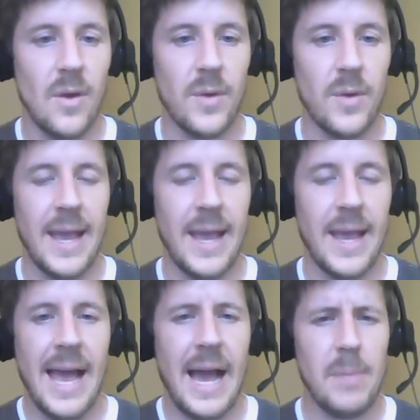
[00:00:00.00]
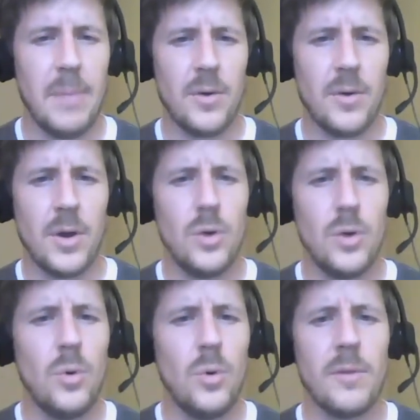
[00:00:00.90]
Okay. How about
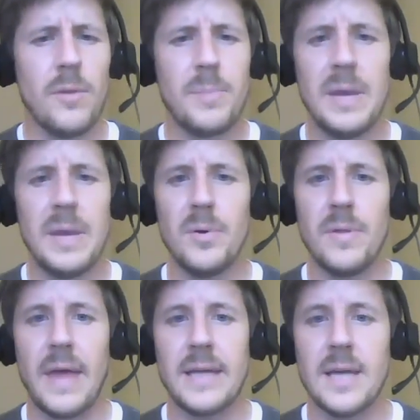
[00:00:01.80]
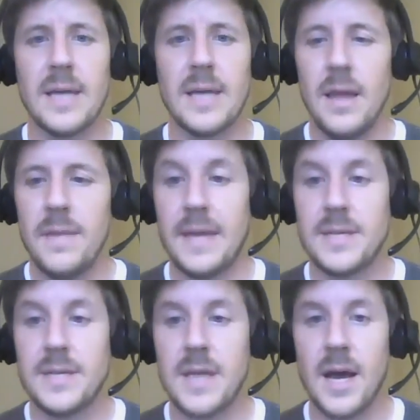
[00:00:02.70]
who are the people that uh,
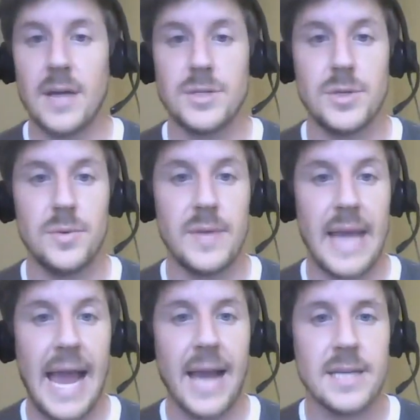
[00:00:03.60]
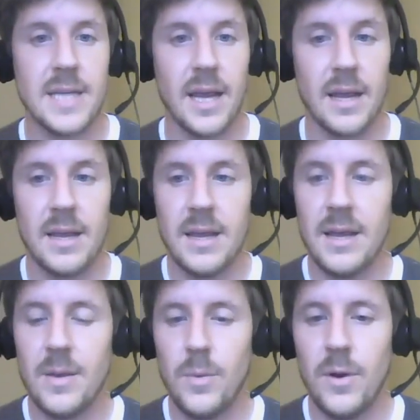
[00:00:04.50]
that uh, do the acting?
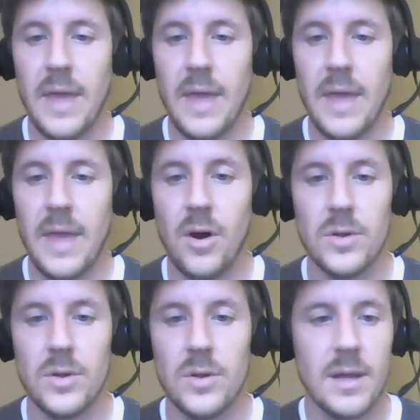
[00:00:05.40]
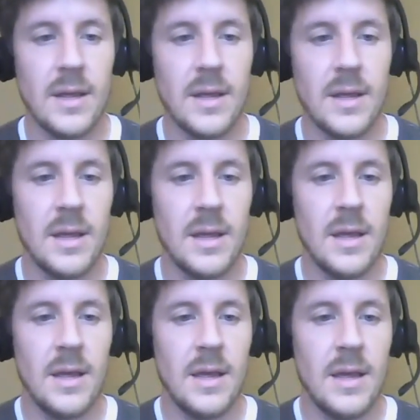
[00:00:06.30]
What are they called?
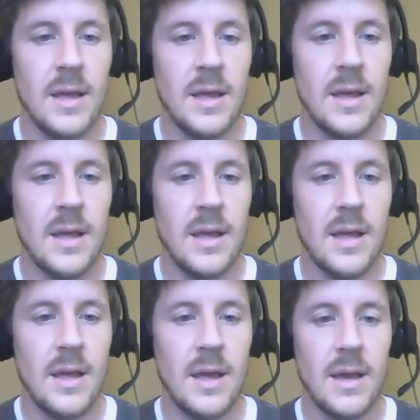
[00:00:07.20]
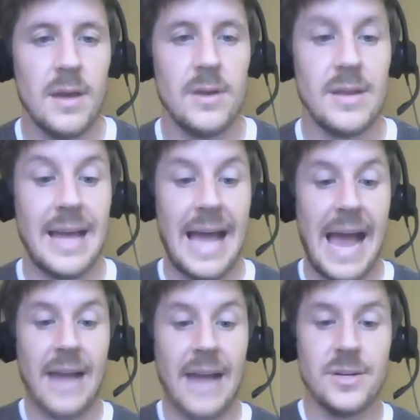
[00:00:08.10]
Actors.
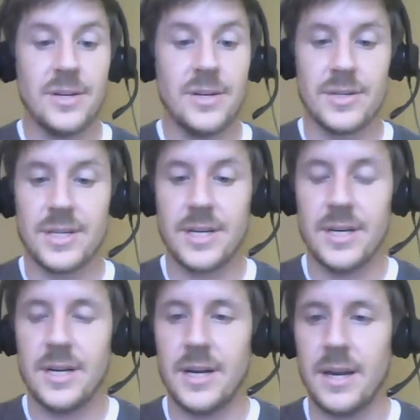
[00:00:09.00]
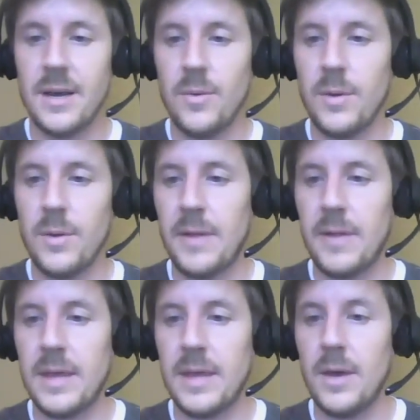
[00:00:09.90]
Actors, good. What about
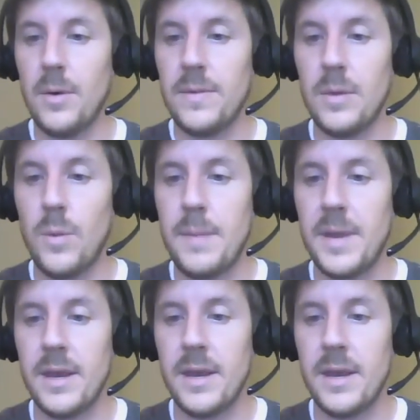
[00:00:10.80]
the the women?